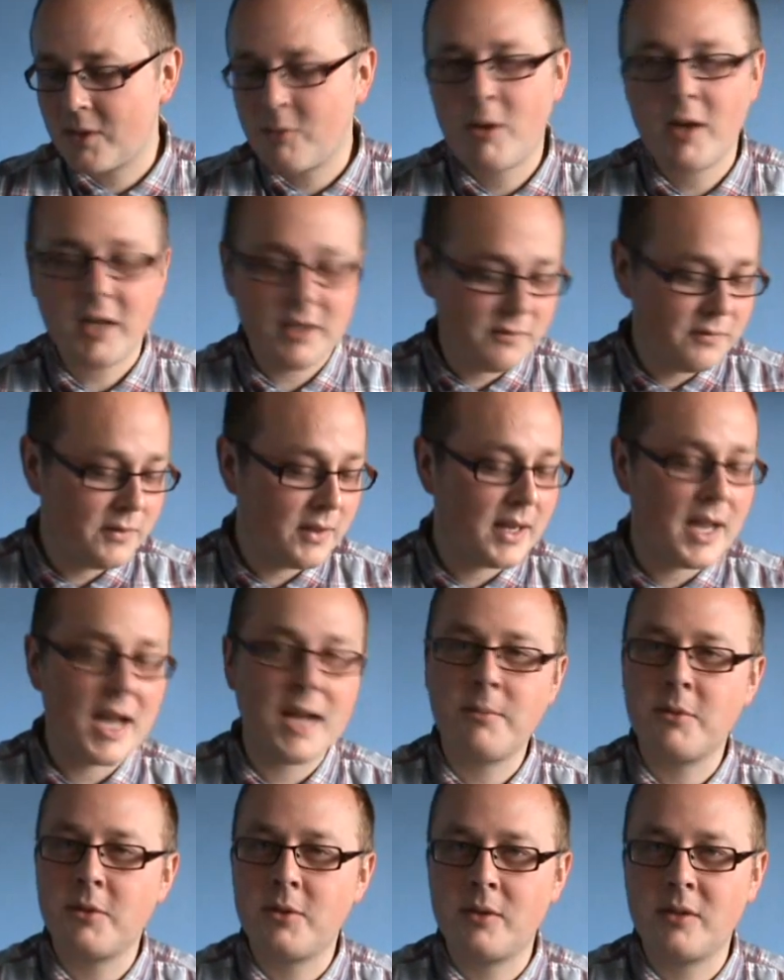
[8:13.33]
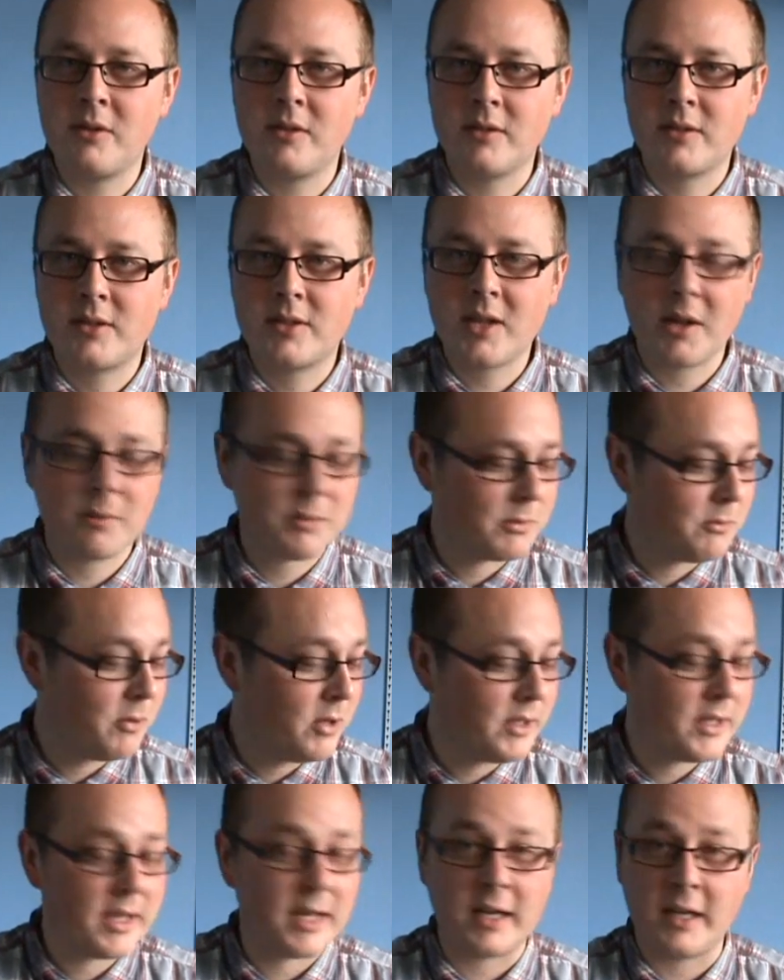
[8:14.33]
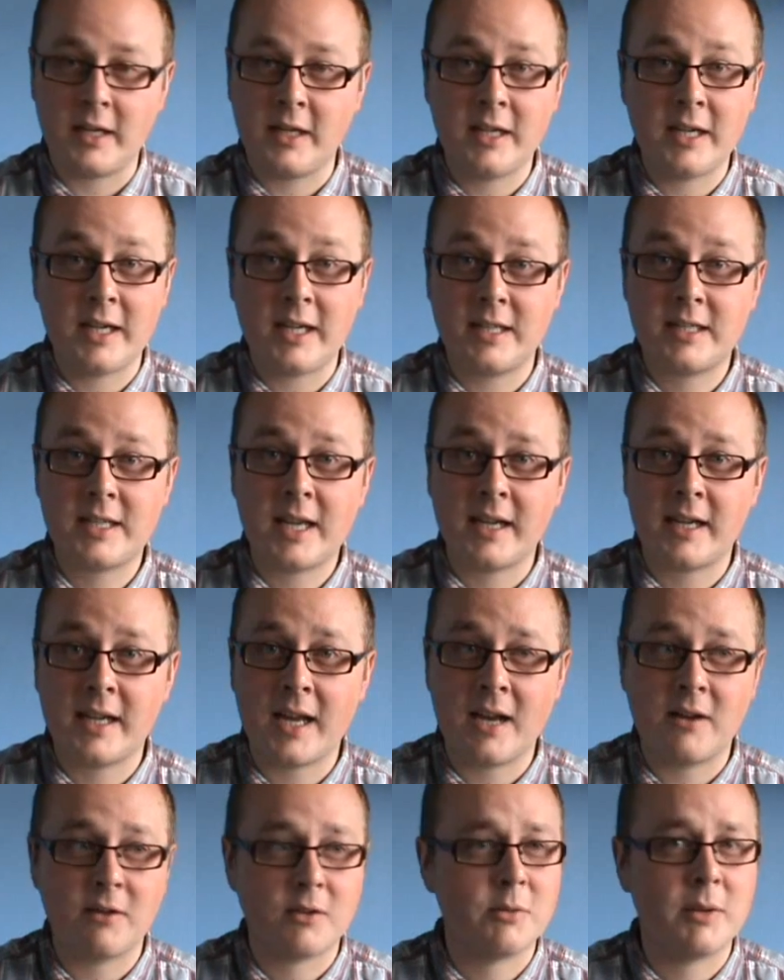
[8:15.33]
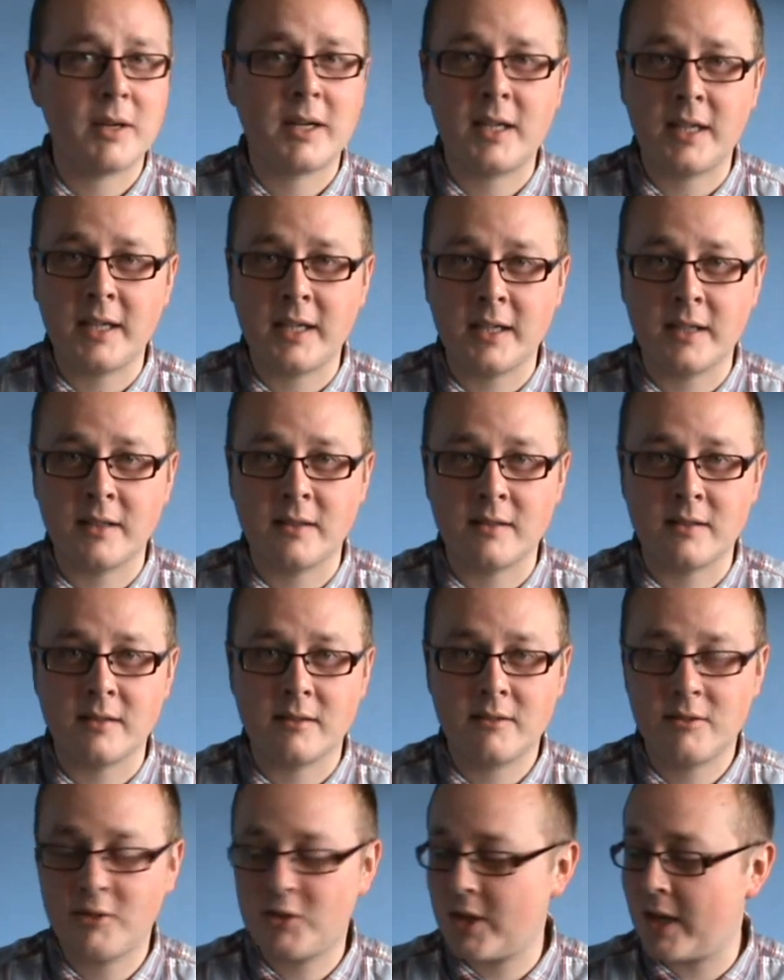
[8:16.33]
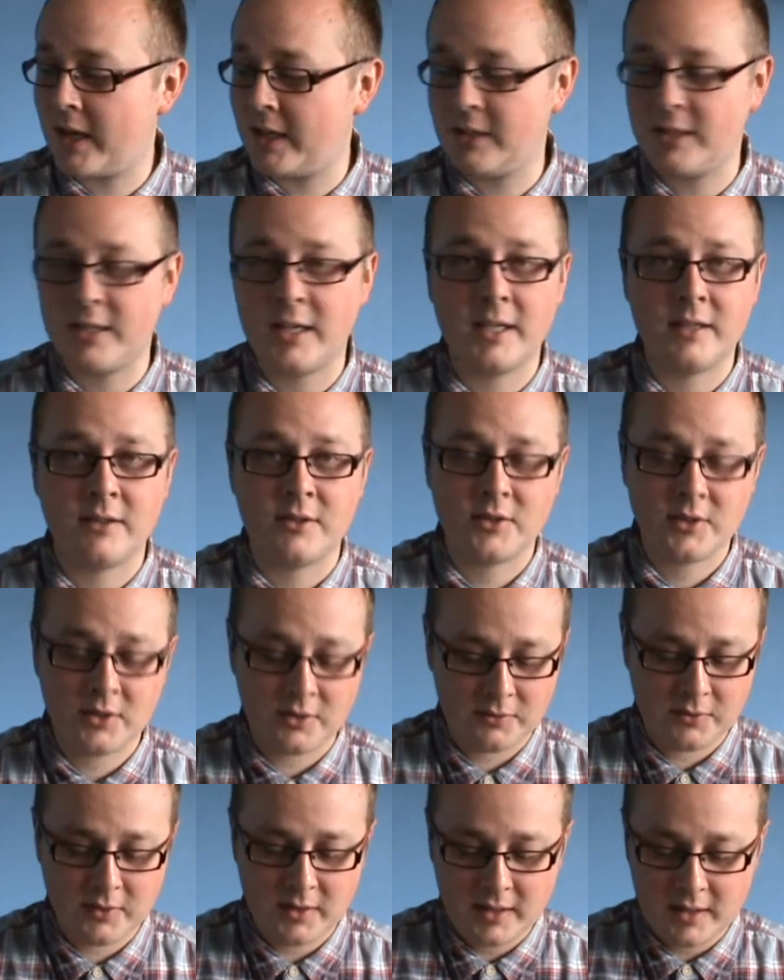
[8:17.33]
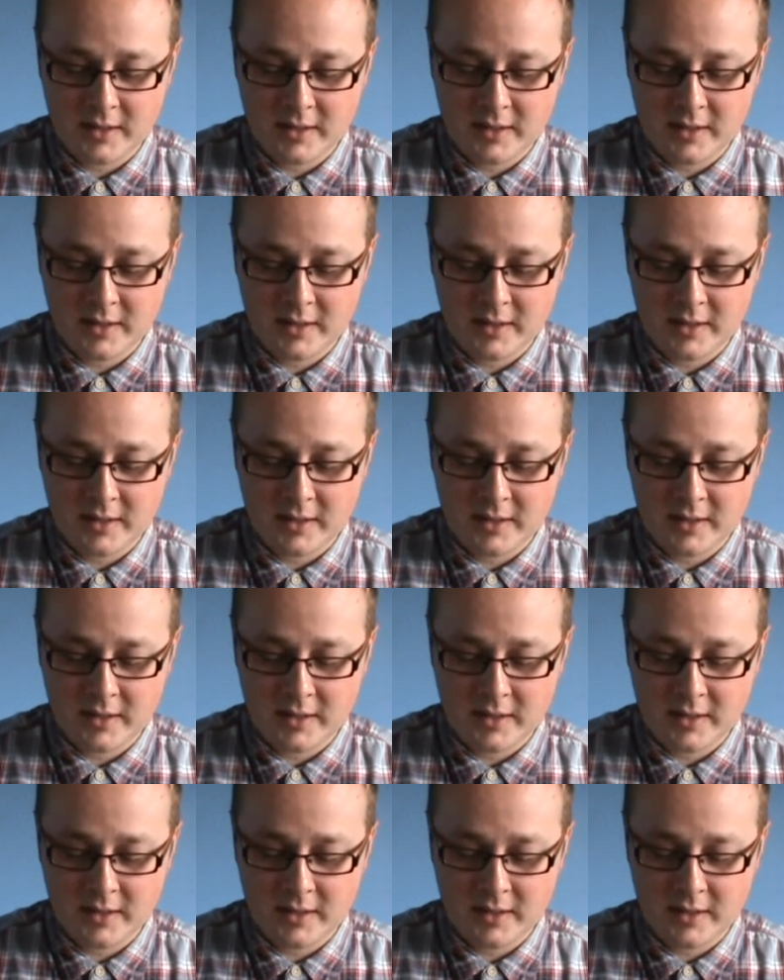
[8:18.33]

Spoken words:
what if the cable stops working and you need to take it out quickly and change it and stuff?